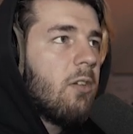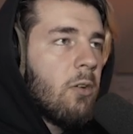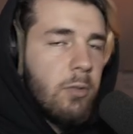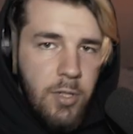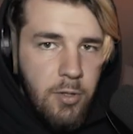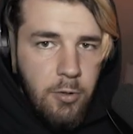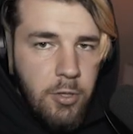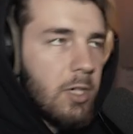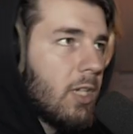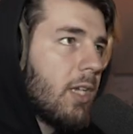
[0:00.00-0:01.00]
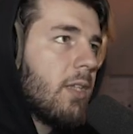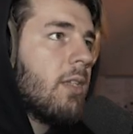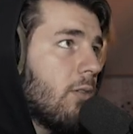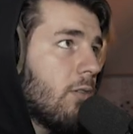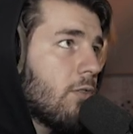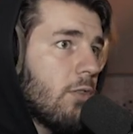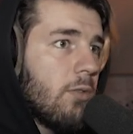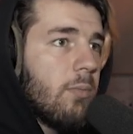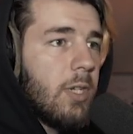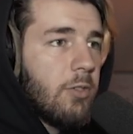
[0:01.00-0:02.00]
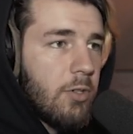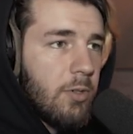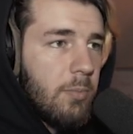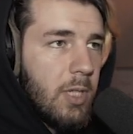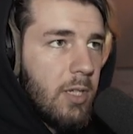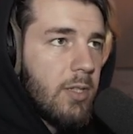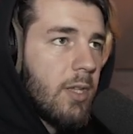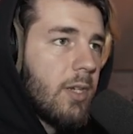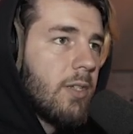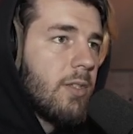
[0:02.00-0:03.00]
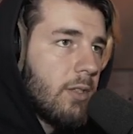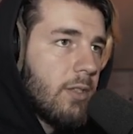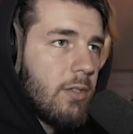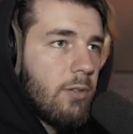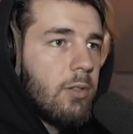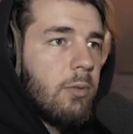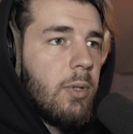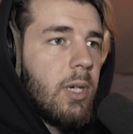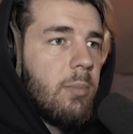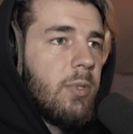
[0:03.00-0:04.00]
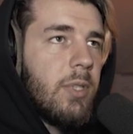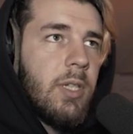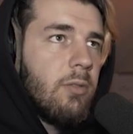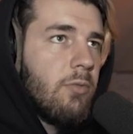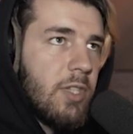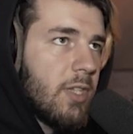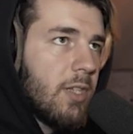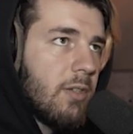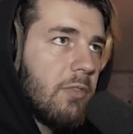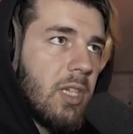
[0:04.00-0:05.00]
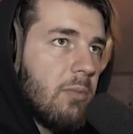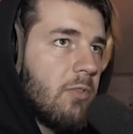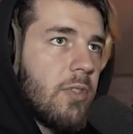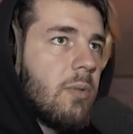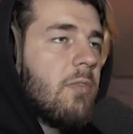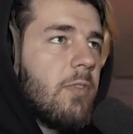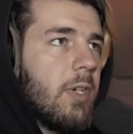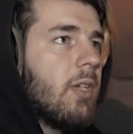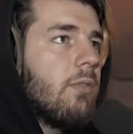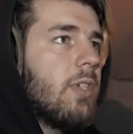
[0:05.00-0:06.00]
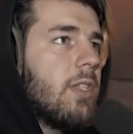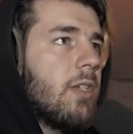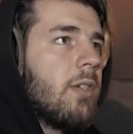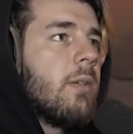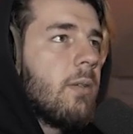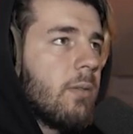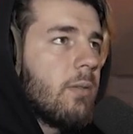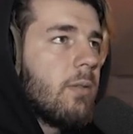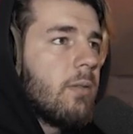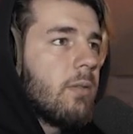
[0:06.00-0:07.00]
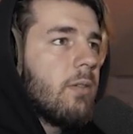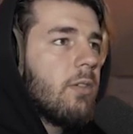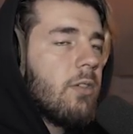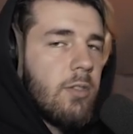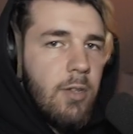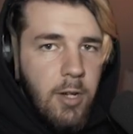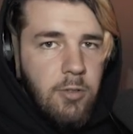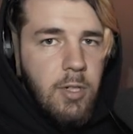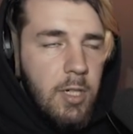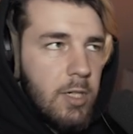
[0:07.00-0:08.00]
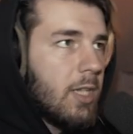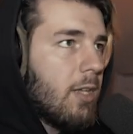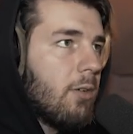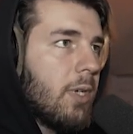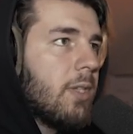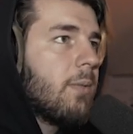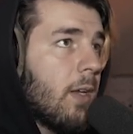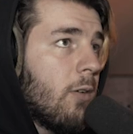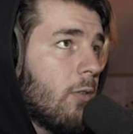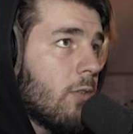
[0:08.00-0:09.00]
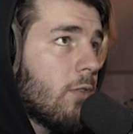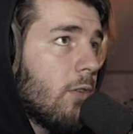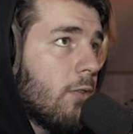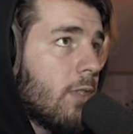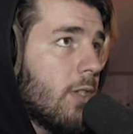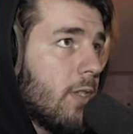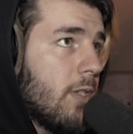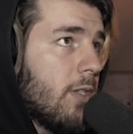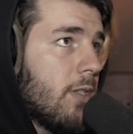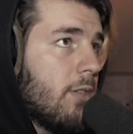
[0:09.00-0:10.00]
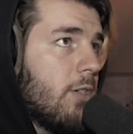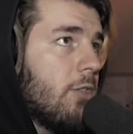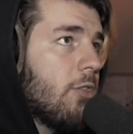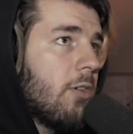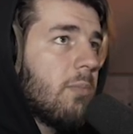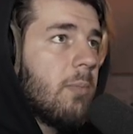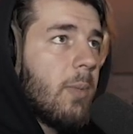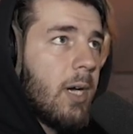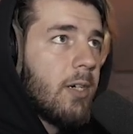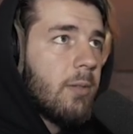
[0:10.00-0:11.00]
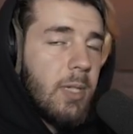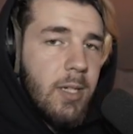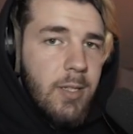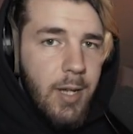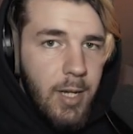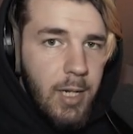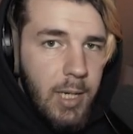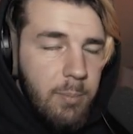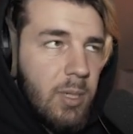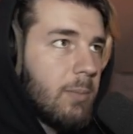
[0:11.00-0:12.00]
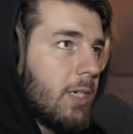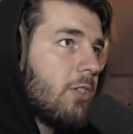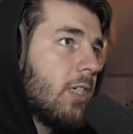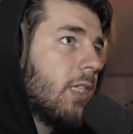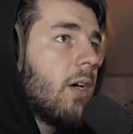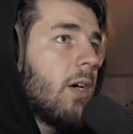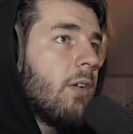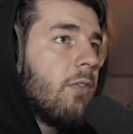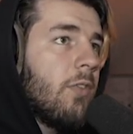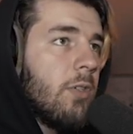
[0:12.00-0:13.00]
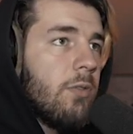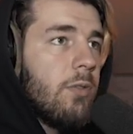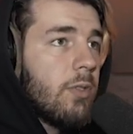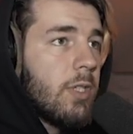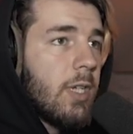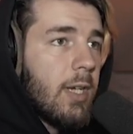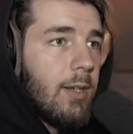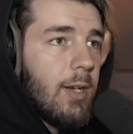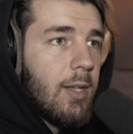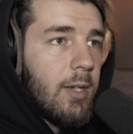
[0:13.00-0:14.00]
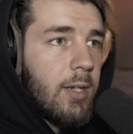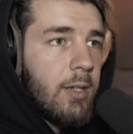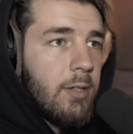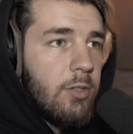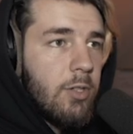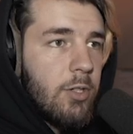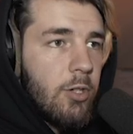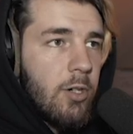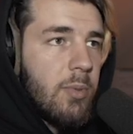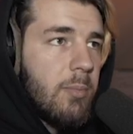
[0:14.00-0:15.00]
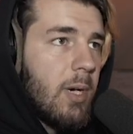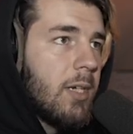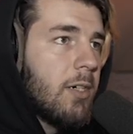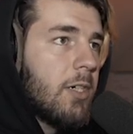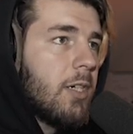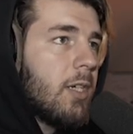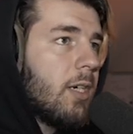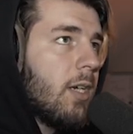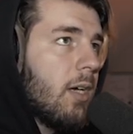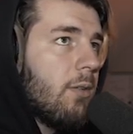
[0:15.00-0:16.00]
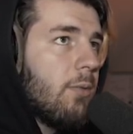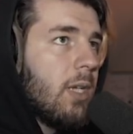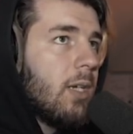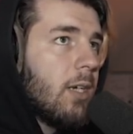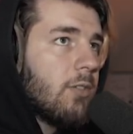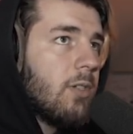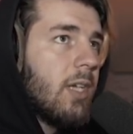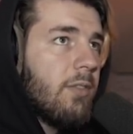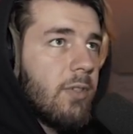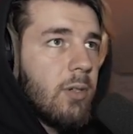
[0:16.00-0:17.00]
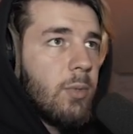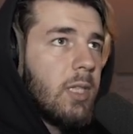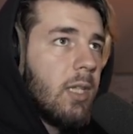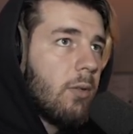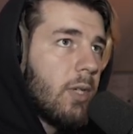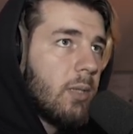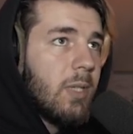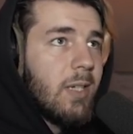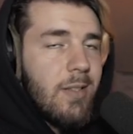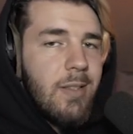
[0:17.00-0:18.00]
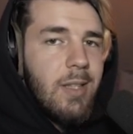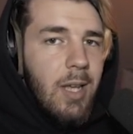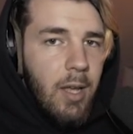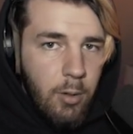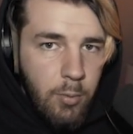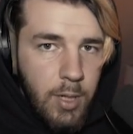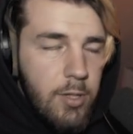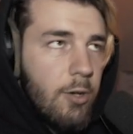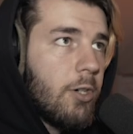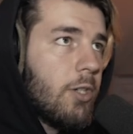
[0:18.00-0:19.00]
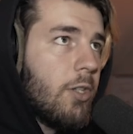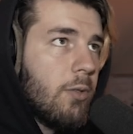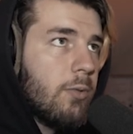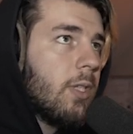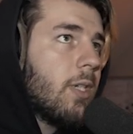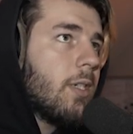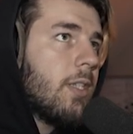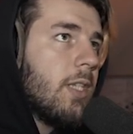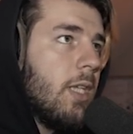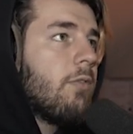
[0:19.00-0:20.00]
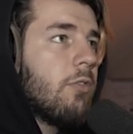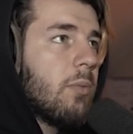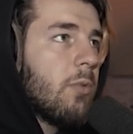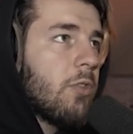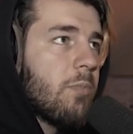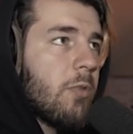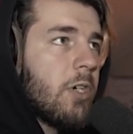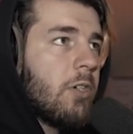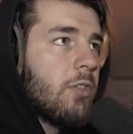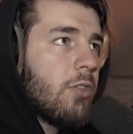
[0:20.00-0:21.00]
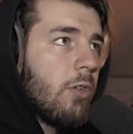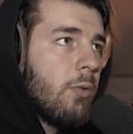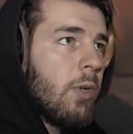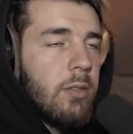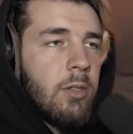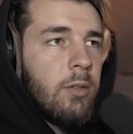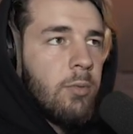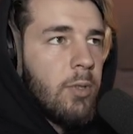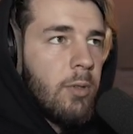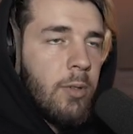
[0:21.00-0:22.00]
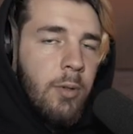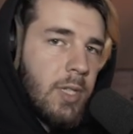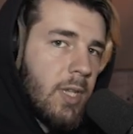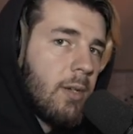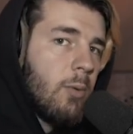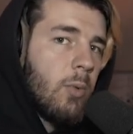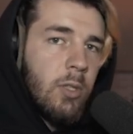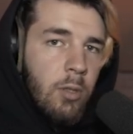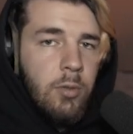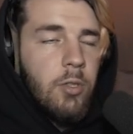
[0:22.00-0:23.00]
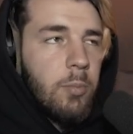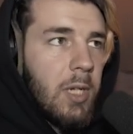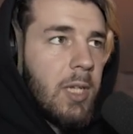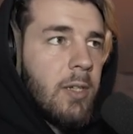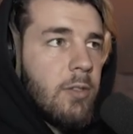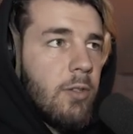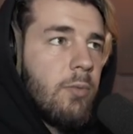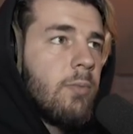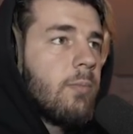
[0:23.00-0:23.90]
No distortion needed. Also, make sure MIDI settings, this is all the way up. It resets every time for some fucking reason. So you actually hear the 808. And also, since this is G sharp minor, because I label my shit, view, scale, highlighting, G sharp minor. And now we can actually have fun with the 808 because the 808s are tuned in C for the most part. So, you know, you'll know exactly what note you're playing. So.